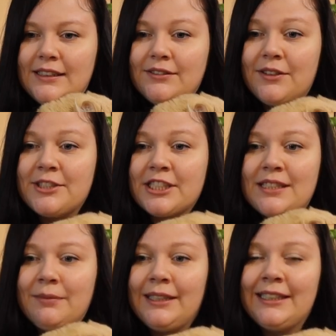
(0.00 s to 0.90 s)
If there was just
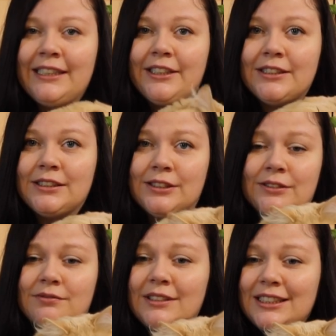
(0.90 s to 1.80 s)
something in here
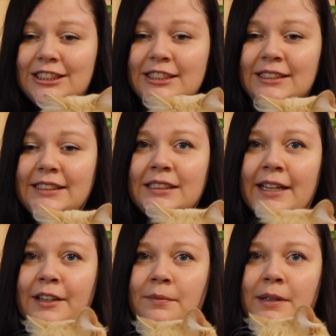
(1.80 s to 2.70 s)
to just clean the
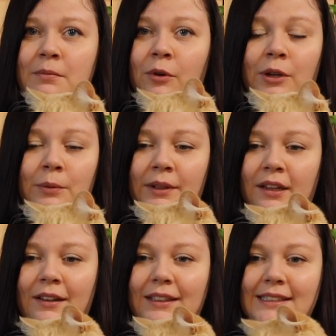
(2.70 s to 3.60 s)
air a bit more with
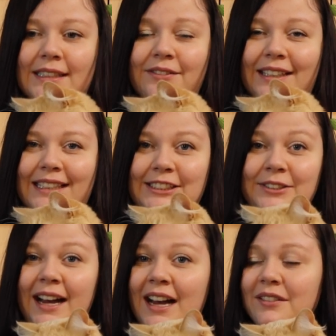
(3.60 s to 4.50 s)
all the stuff that I
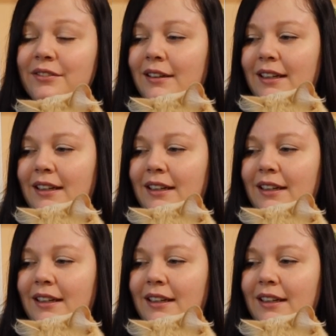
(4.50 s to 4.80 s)
do have,